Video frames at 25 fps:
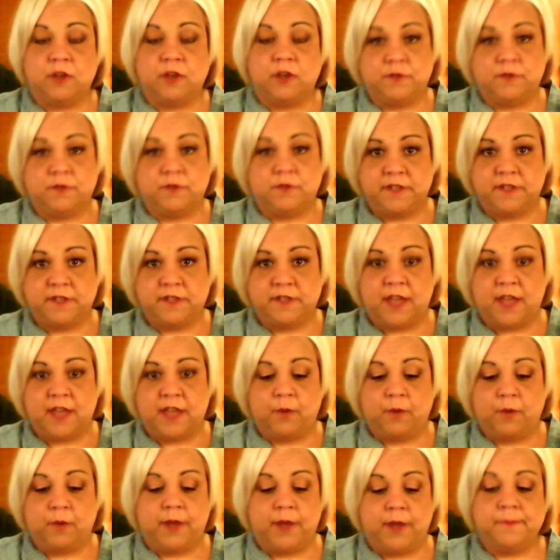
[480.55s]
used it that
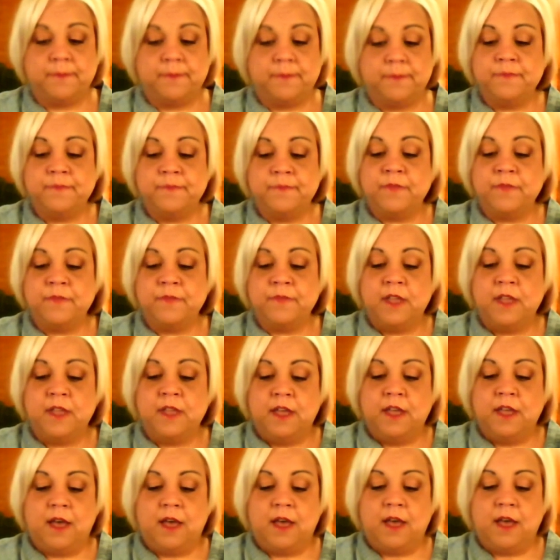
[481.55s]
way.
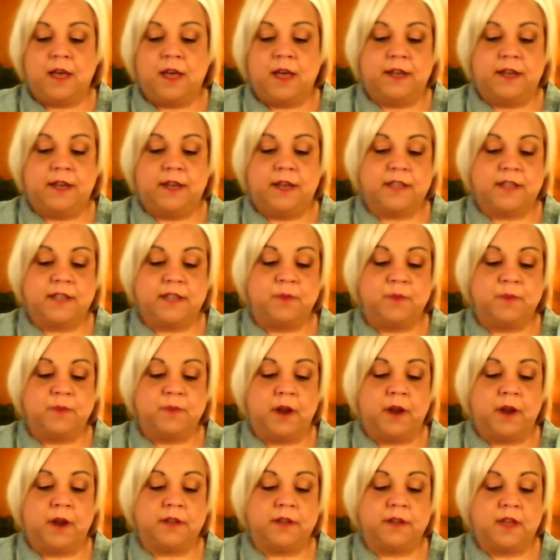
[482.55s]
Next
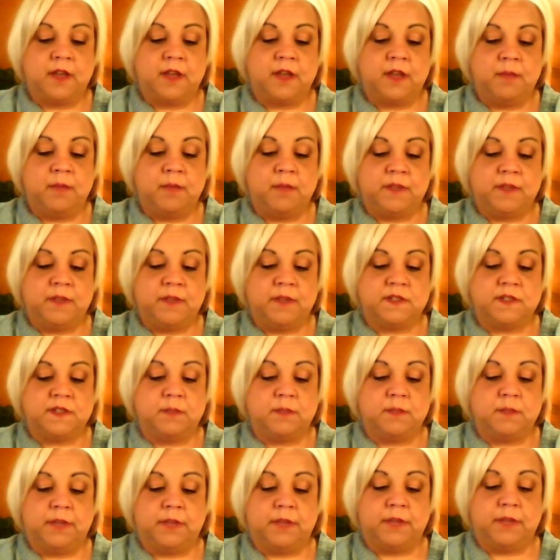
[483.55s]
product up is the
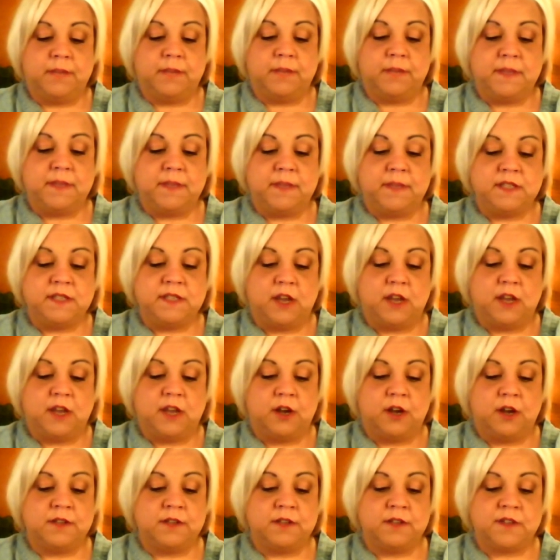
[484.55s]
Blink
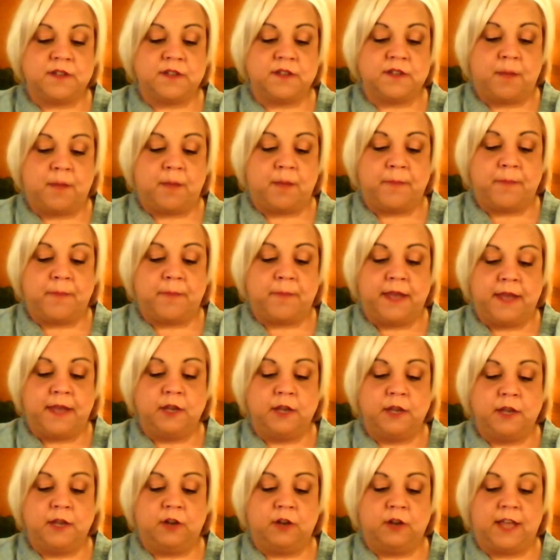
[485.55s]
Mascara. Stop painting
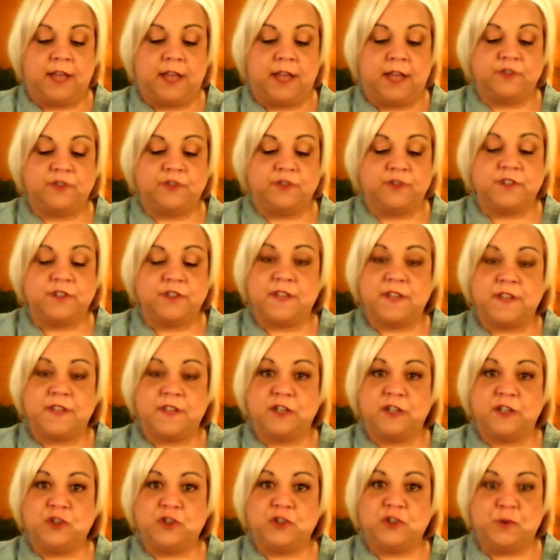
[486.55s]
your lashes
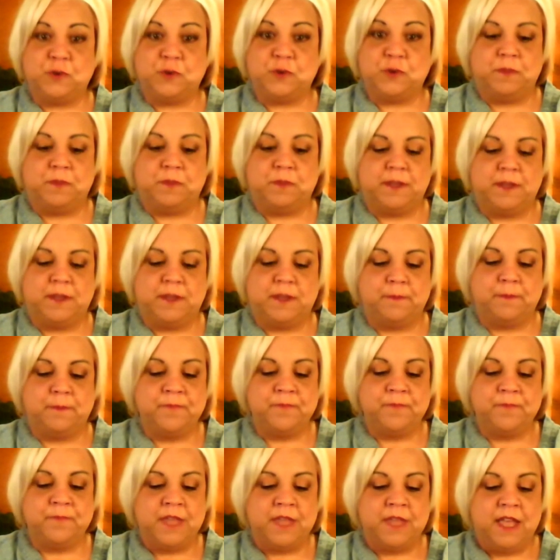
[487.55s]
and tube them.
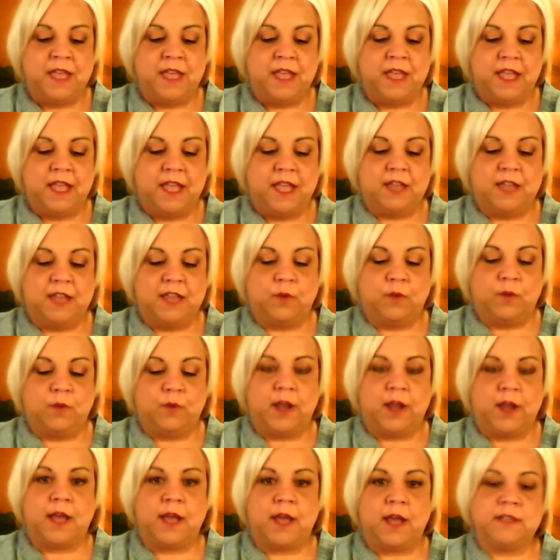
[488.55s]
And the one
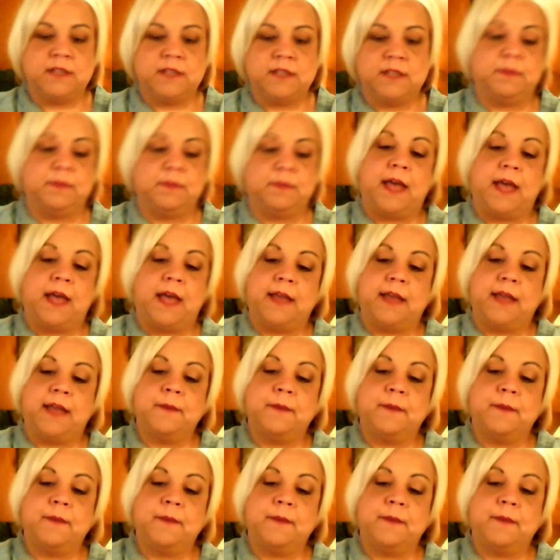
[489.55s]
I got is black.